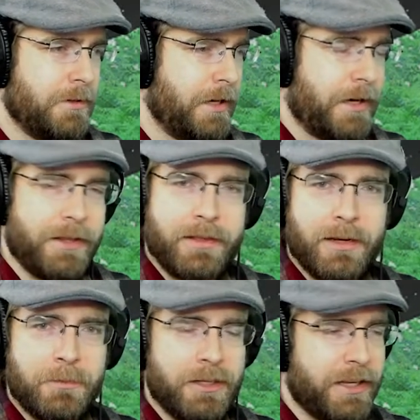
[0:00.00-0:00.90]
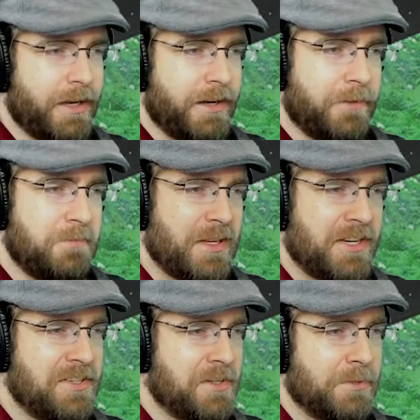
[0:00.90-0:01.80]
I think I'm looking at an
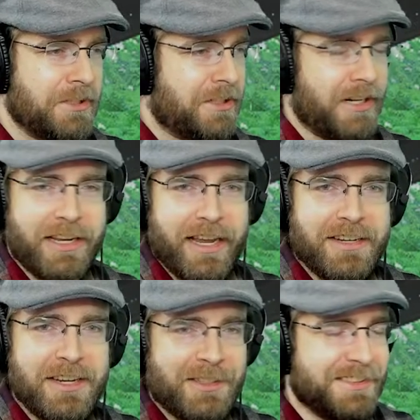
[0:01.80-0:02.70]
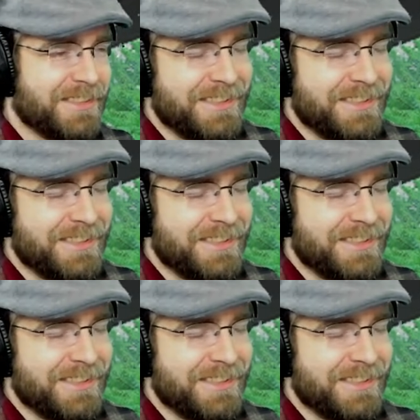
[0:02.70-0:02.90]
FBI symbol here. I can't tell.